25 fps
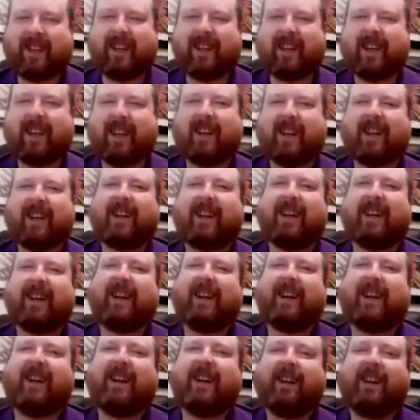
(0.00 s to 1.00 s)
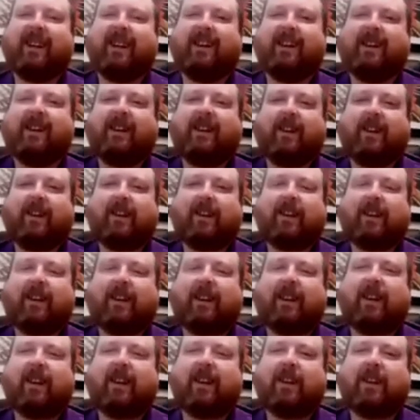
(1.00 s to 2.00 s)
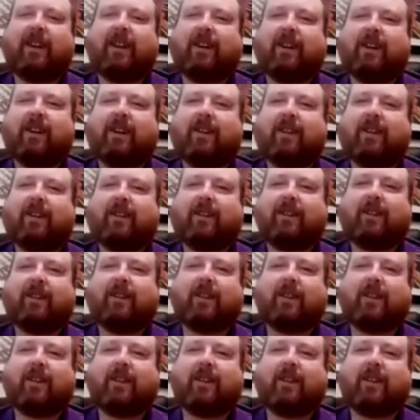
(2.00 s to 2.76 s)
[no speech]